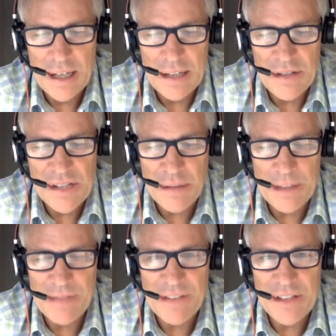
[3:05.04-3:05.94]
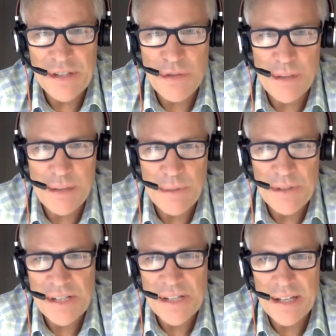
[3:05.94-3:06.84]
and you say my fee's
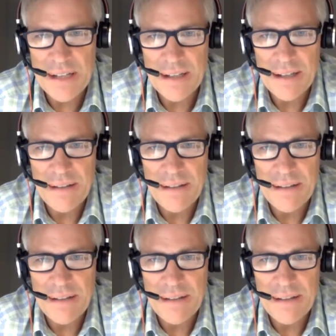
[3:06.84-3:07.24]
20%,